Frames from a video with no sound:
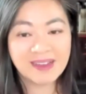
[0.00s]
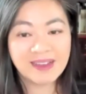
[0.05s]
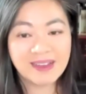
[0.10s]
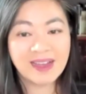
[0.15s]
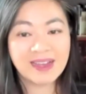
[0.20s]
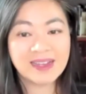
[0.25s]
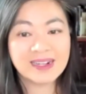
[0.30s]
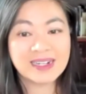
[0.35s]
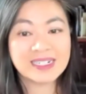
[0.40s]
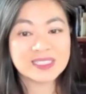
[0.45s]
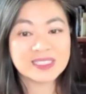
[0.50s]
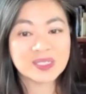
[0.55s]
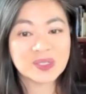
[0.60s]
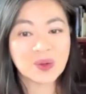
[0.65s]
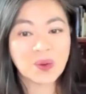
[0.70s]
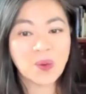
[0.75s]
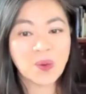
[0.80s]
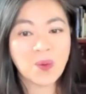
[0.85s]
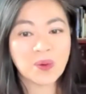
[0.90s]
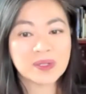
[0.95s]
And it is in
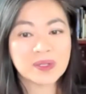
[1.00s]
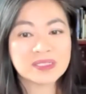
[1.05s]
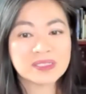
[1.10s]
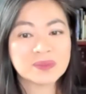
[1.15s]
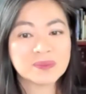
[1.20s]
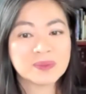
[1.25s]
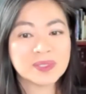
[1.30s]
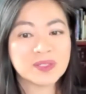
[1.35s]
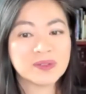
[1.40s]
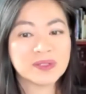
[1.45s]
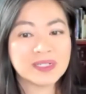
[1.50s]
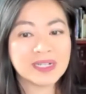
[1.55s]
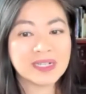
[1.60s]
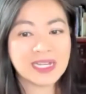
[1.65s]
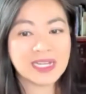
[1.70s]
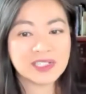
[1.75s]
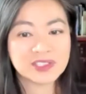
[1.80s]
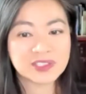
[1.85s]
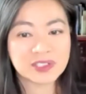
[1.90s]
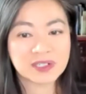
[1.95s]
accordance with your
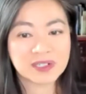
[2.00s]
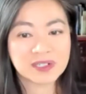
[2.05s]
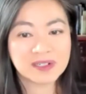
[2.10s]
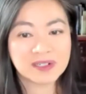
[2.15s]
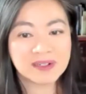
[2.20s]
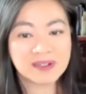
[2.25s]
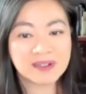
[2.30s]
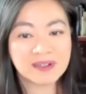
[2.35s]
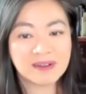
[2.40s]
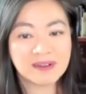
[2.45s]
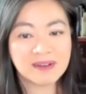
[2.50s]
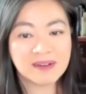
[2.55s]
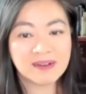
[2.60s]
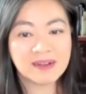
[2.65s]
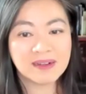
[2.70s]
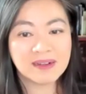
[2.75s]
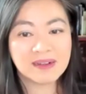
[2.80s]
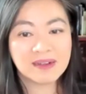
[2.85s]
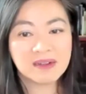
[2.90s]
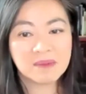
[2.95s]
nature.
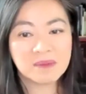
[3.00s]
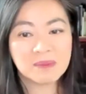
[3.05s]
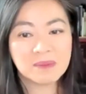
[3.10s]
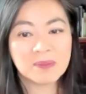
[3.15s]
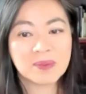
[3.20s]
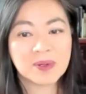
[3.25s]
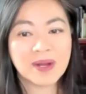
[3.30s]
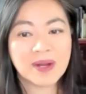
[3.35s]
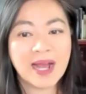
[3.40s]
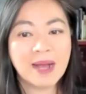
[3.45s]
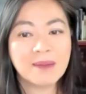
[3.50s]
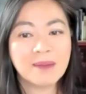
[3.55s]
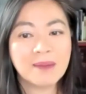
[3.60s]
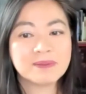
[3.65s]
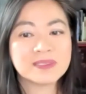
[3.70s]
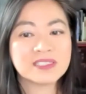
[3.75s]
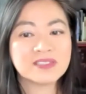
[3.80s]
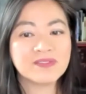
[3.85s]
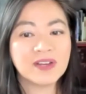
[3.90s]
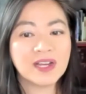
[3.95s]
But perhaps
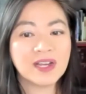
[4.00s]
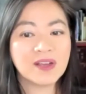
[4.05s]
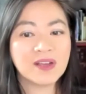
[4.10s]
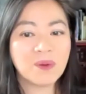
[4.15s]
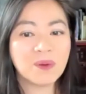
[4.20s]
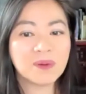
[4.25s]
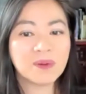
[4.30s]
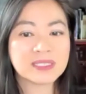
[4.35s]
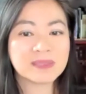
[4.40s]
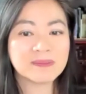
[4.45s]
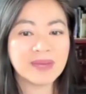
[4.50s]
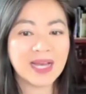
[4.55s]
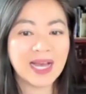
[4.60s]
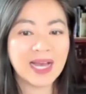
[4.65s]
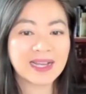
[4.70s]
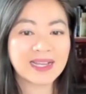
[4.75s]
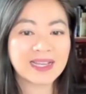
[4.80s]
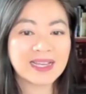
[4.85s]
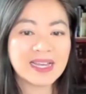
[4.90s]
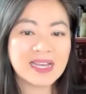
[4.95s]
this very holding
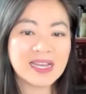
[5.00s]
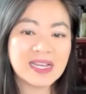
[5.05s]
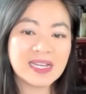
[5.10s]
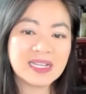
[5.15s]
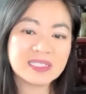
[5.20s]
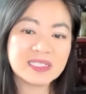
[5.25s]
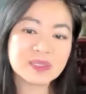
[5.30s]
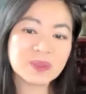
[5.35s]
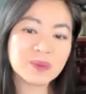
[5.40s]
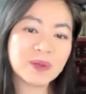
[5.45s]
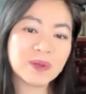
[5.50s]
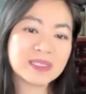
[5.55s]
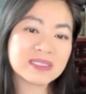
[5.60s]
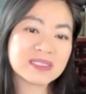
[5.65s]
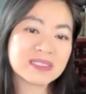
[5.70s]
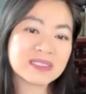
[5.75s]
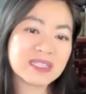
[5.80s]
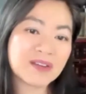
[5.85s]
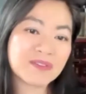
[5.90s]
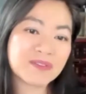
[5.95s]
back is the one
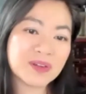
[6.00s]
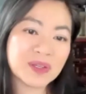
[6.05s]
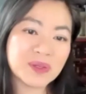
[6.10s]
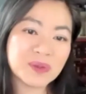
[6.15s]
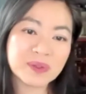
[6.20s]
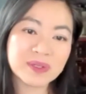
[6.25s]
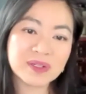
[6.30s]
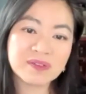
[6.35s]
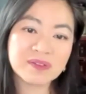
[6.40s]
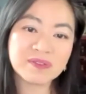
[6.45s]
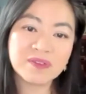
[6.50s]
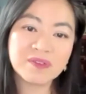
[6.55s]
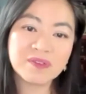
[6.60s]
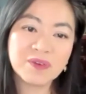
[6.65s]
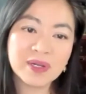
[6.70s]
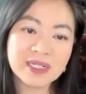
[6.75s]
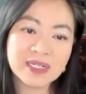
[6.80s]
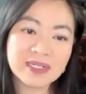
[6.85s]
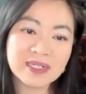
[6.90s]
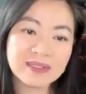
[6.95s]
suffering you could have
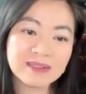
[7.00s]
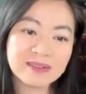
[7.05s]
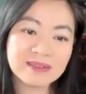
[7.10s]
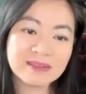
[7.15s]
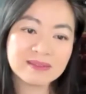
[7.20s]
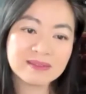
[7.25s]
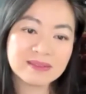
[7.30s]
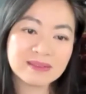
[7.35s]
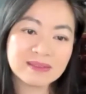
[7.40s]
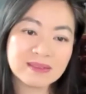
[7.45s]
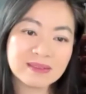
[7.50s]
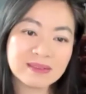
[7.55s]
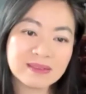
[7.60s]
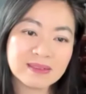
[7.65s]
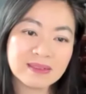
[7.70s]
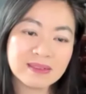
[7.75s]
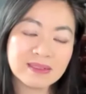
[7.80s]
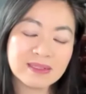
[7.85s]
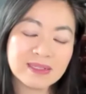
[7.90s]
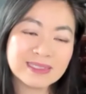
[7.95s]
avoided.
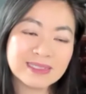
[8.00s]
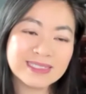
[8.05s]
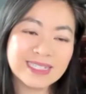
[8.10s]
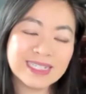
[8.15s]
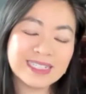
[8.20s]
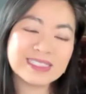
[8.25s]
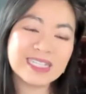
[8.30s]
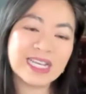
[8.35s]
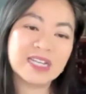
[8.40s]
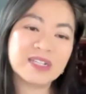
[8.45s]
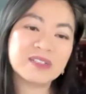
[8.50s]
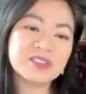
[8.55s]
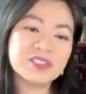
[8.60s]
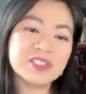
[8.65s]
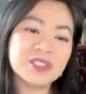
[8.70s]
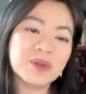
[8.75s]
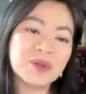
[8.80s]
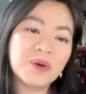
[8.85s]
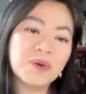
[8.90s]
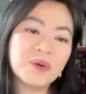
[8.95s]
It takes
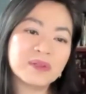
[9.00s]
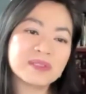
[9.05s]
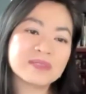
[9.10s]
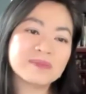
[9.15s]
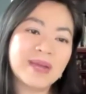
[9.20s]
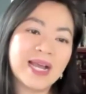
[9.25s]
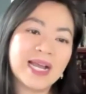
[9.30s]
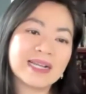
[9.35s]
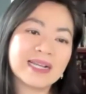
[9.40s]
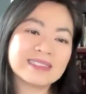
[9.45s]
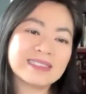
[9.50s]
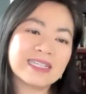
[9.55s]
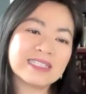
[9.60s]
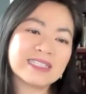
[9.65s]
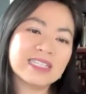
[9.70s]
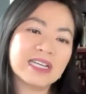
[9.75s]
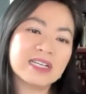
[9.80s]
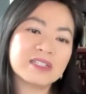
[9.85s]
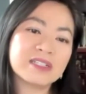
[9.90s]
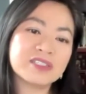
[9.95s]
energy to hold back, it
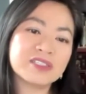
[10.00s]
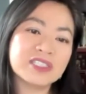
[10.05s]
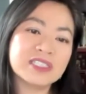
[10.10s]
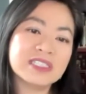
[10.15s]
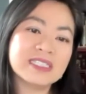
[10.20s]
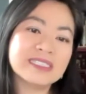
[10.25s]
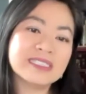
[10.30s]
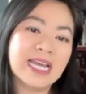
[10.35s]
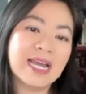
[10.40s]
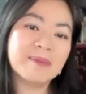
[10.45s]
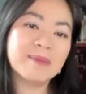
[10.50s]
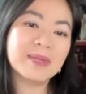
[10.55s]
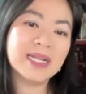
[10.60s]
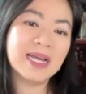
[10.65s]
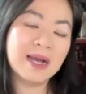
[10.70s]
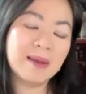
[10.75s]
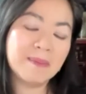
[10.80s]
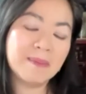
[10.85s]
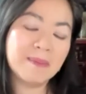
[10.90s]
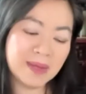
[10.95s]
takes energy to dam it
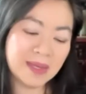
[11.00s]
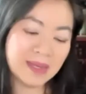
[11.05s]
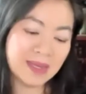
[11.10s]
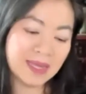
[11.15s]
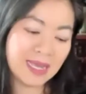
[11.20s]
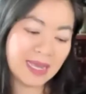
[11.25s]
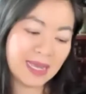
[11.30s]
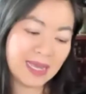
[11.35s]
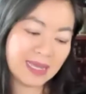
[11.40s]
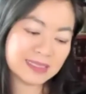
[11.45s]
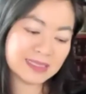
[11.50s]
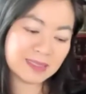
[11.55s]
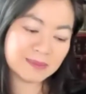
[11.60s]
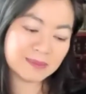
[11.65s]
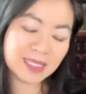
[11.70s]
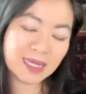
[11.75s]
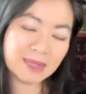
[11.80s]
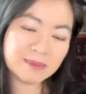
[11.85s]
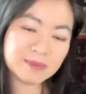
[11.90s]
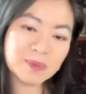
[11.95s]
up. And
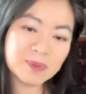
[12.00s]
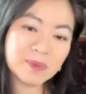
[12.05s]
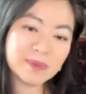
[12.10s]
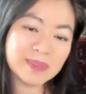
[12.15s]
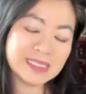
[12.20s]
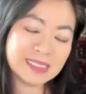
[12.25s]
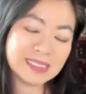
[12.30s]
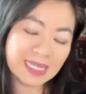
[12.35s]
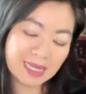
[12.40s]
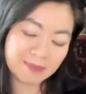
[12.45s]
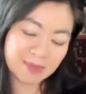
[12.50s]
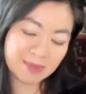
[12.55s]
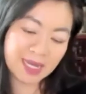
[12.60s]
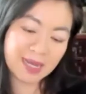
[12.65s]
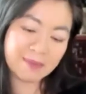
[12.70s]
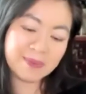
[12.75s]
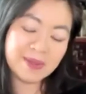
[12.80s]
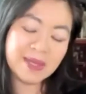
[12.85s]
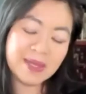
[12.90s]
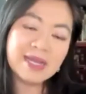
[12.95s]
sometimes what we dam
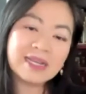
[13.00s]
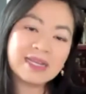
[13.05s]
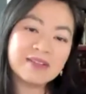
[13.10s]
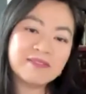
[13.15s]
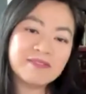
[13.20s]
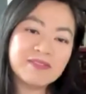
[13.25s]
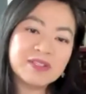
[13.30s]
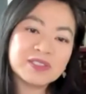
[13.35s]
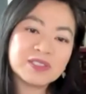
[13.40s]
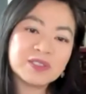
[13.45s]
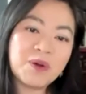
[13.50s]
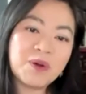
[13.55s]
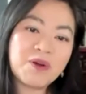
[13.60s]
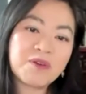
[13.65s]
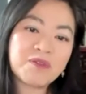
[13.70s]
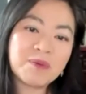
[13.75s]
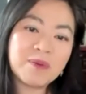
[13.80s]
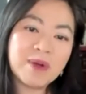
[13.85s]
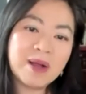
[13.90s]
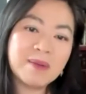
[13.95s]
up can feel so
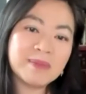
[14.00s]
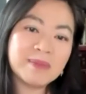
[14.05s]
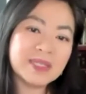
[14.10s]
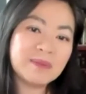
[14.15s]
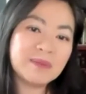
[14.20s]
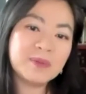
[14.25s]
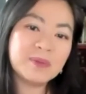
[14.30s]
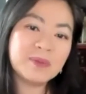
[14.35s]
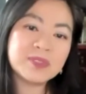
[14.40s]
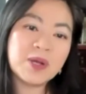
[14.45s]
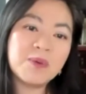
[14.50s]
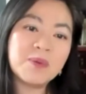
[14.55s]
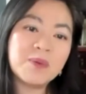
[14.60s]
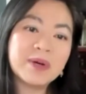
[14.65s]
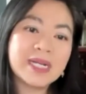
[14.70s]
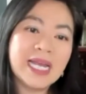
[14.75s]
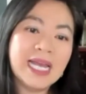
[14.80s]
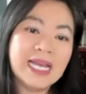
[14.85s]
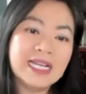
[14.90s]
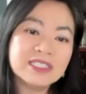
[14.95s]
overwhelming that we don't
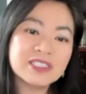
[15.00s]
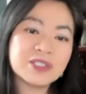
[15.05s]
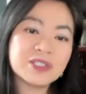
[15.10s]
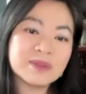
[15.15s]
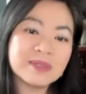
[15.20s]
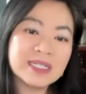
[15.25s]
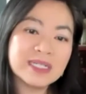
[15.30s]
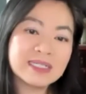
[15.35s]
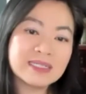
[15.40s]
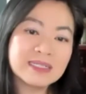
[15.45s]
want to enter it.